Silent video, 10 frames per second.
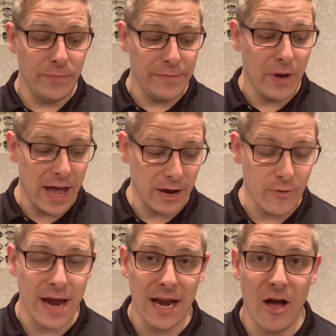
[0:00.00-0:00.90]
be buying it
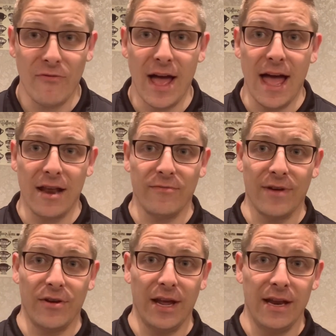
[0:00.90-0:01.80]
right now if I hadn't
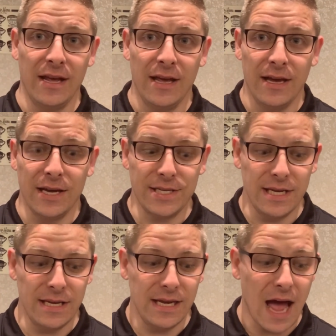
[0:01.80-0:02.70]
found it. Because
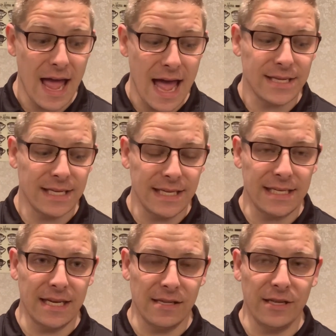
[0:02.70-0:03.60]
I asked, and he
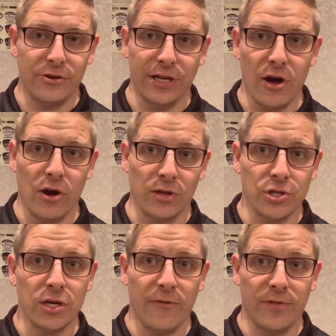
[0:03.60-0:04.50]
said it had literally gone on the
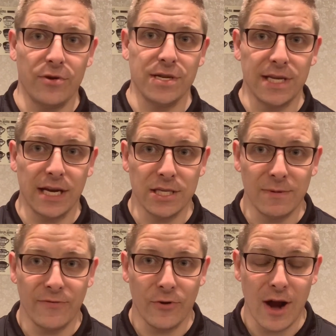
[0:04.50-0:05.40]
shelf 30 seconds
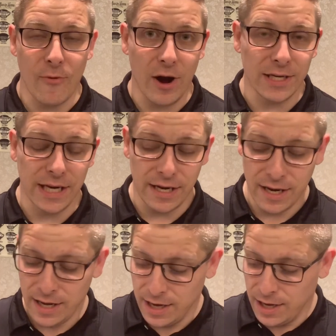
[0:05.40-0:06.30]
before I walked in.
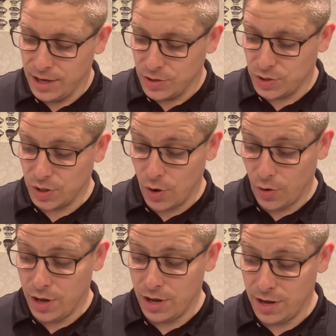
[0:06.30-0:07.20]

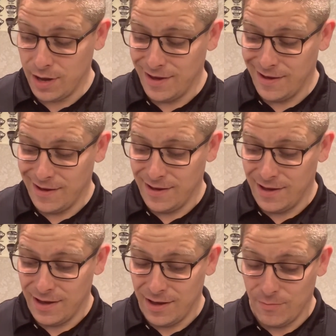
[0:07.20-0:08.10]
So
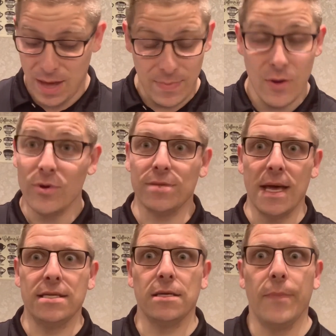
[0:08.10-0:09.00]
maybe it was
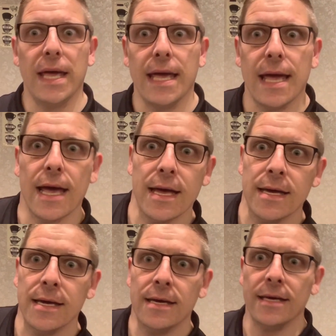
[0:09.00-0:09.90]
meant to be.
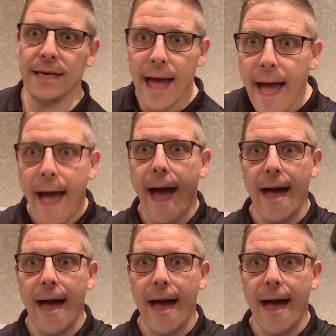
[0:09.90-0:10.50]
Yeah.